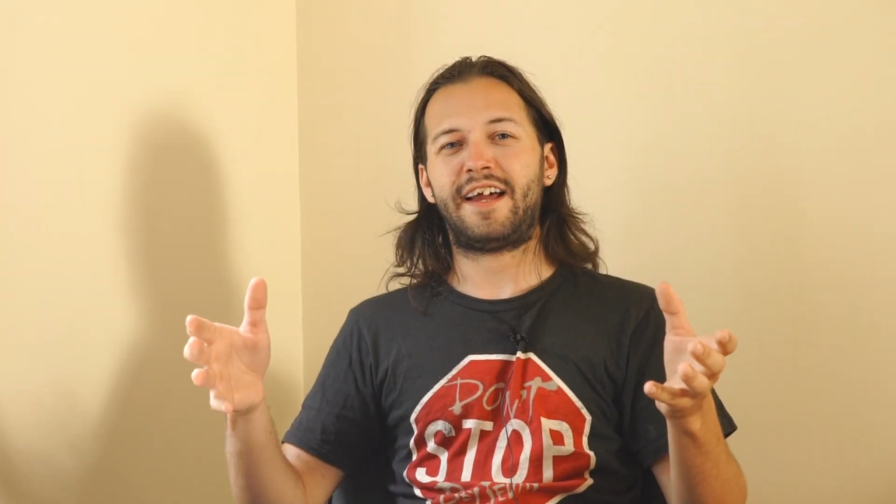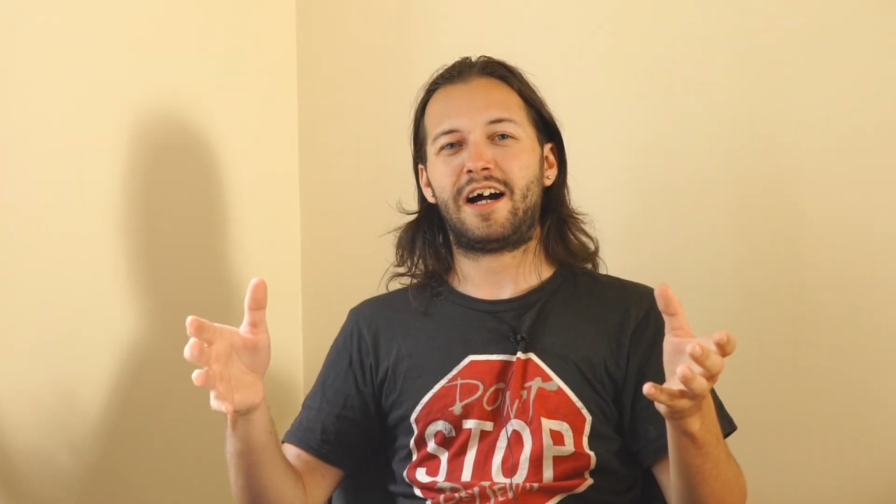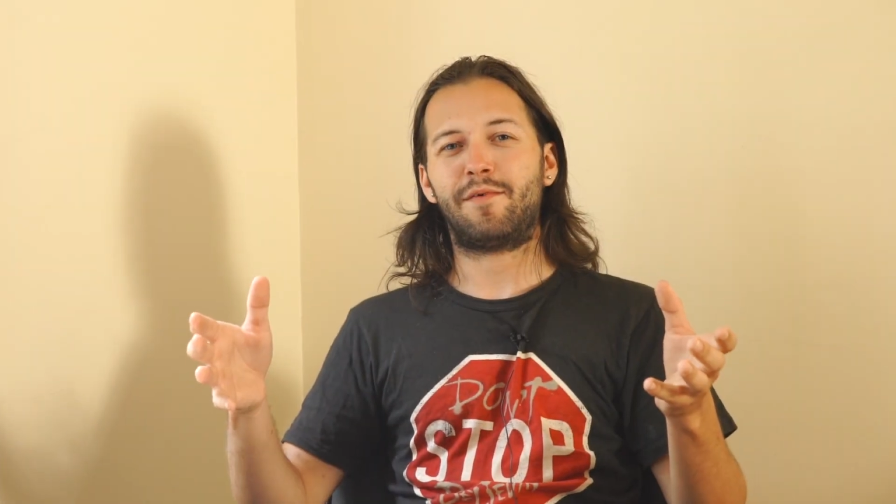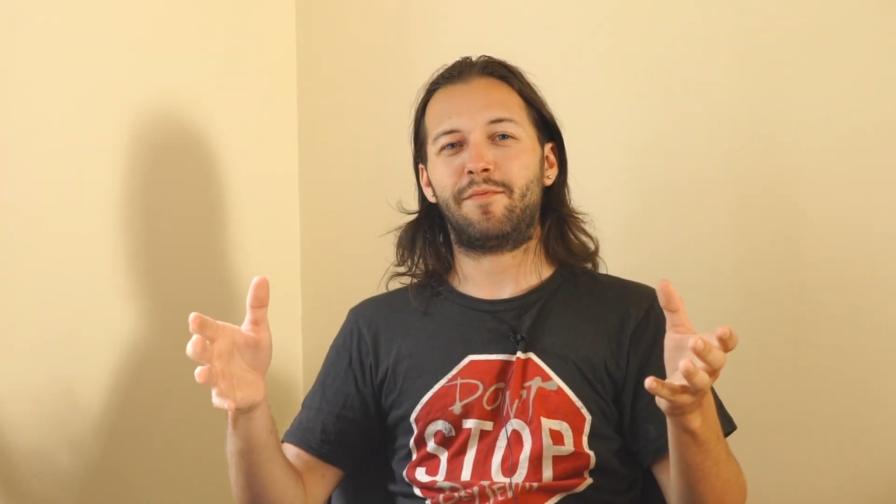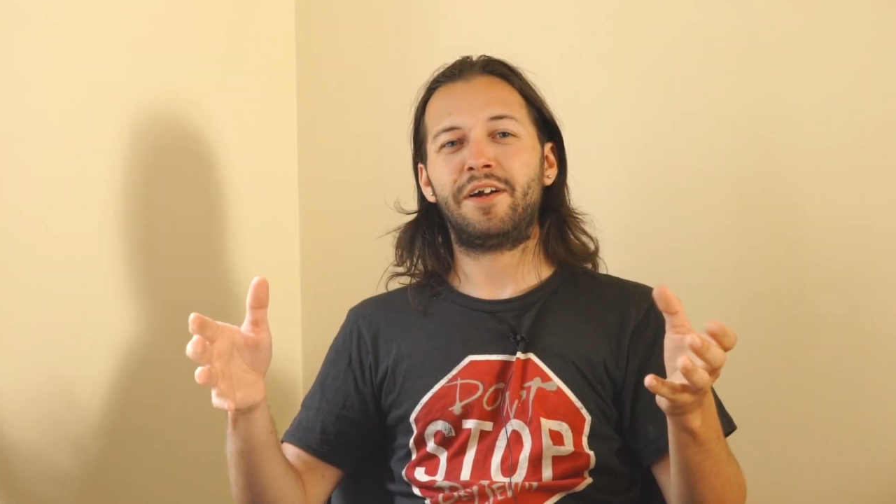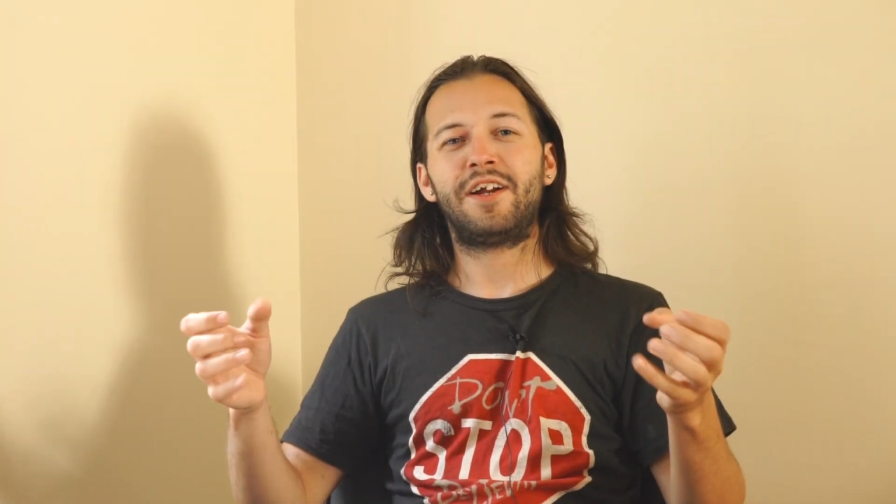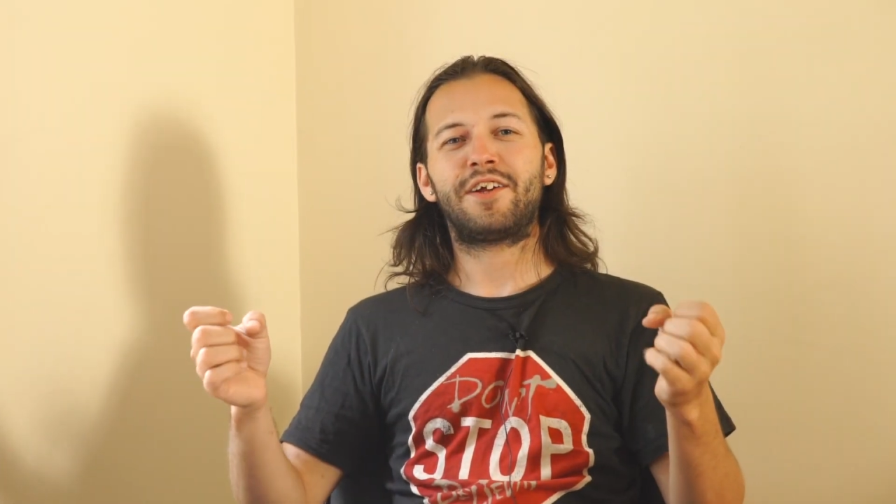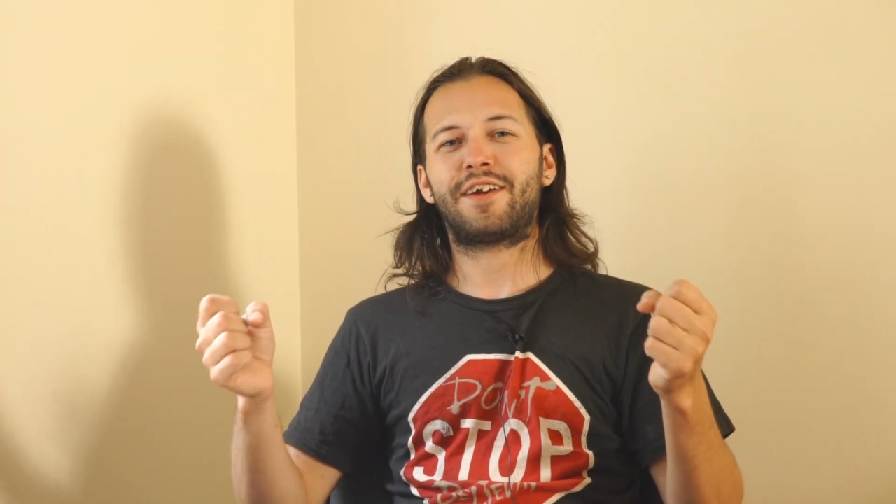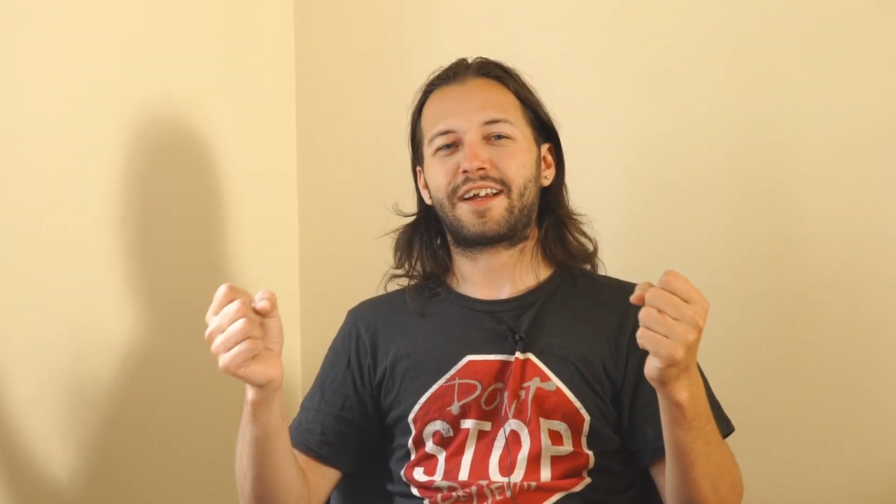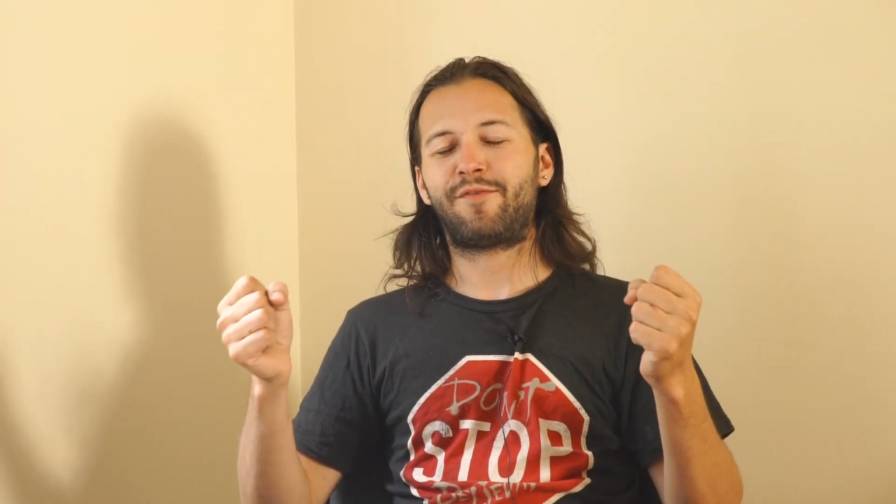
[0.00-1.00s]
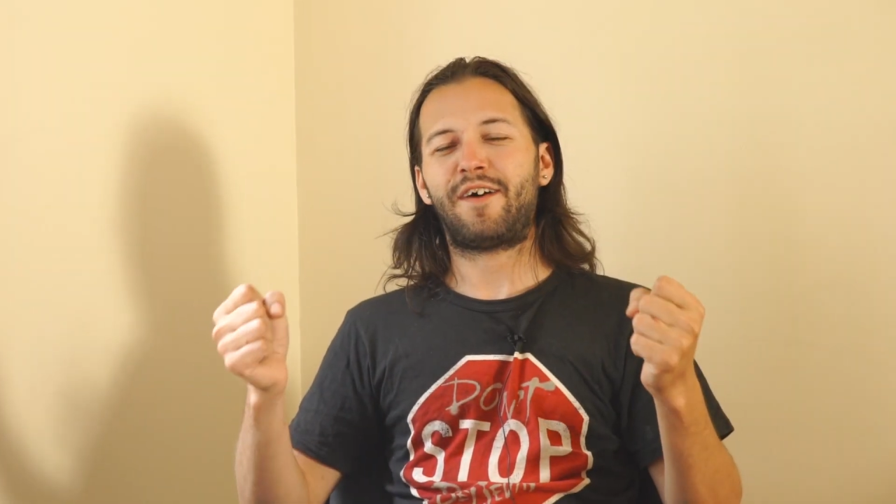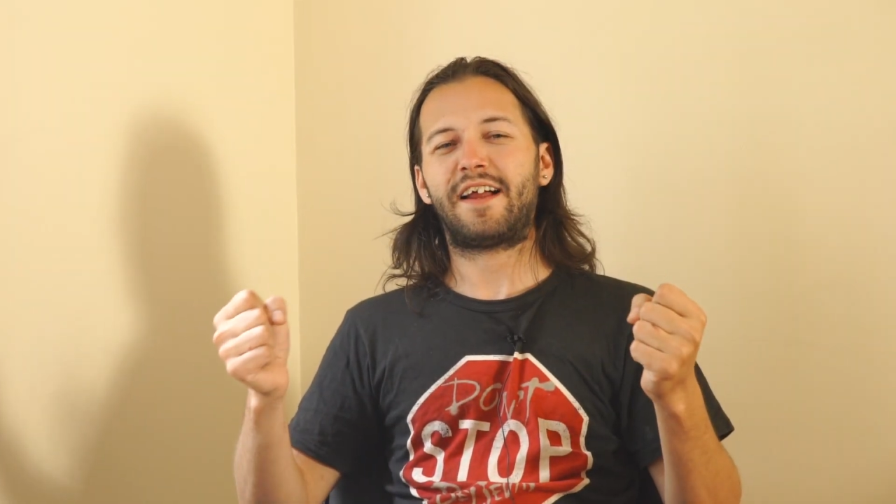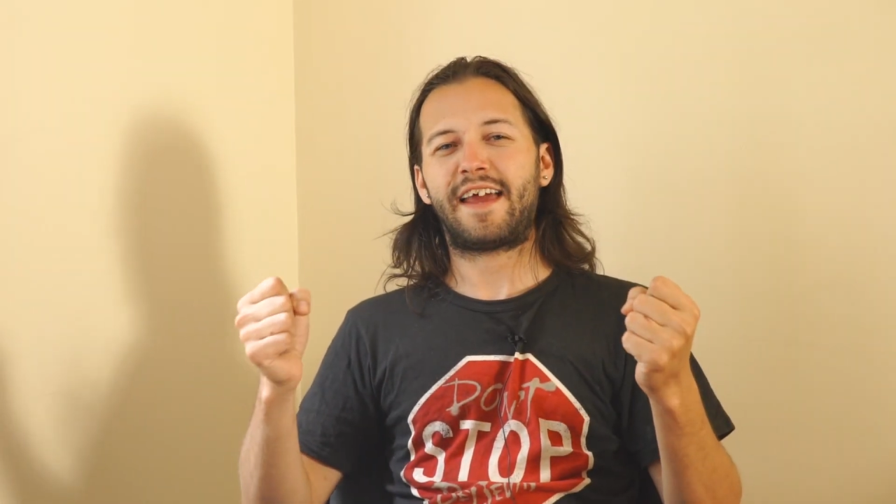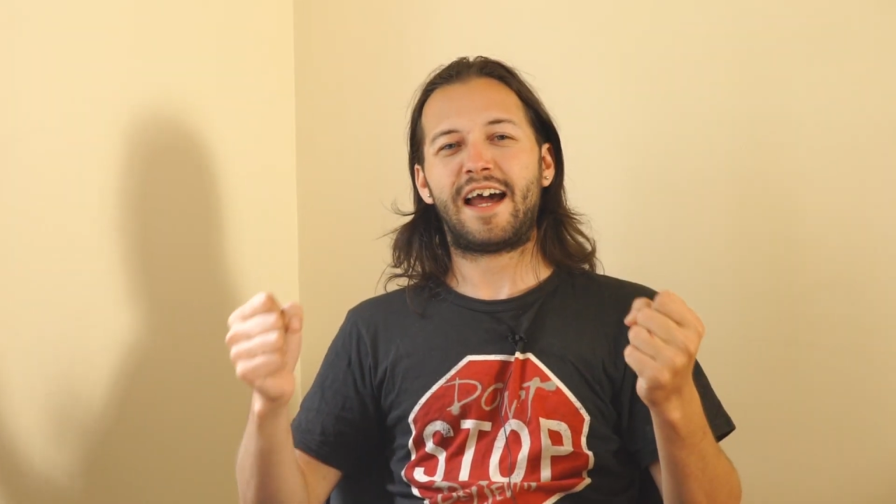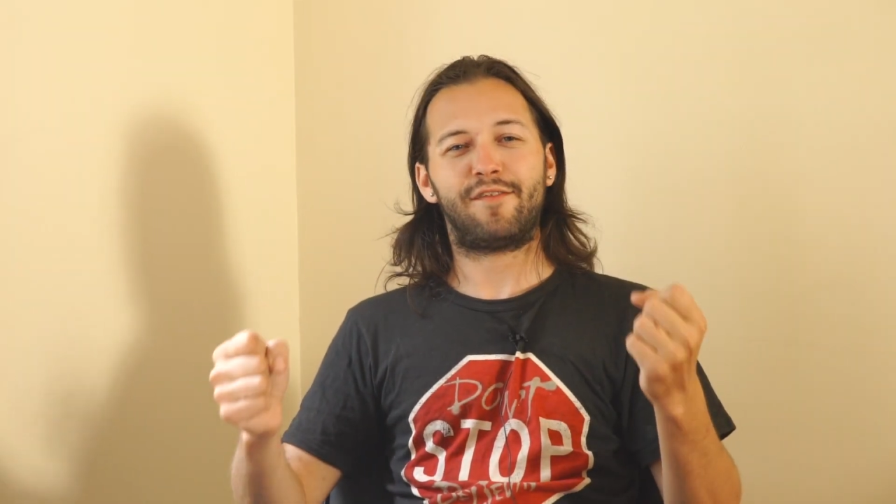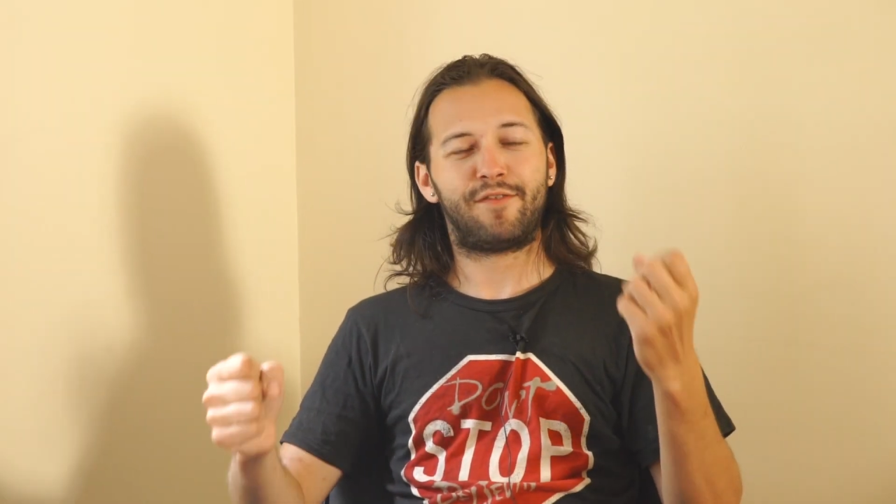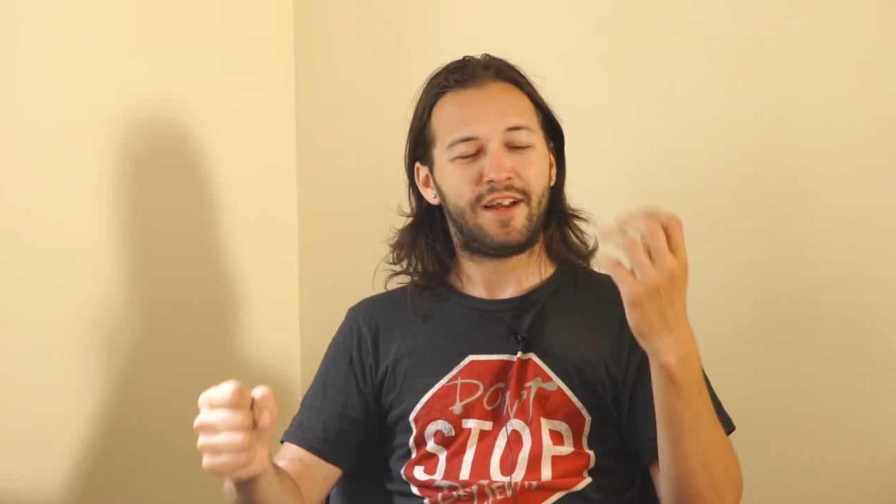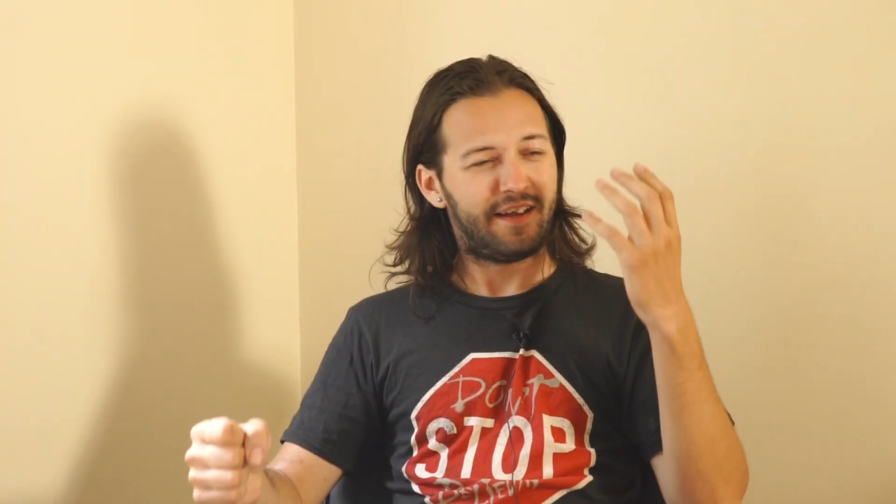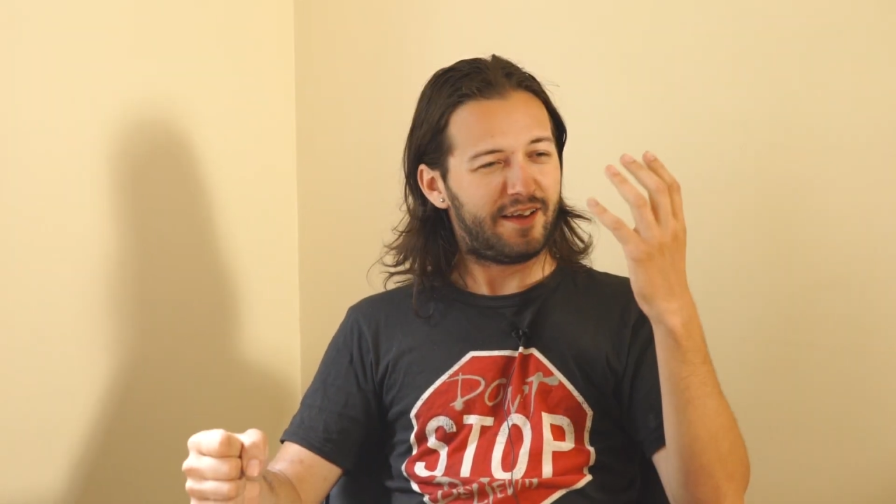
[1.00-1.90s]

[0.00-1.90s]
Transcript: album, so I can finally have...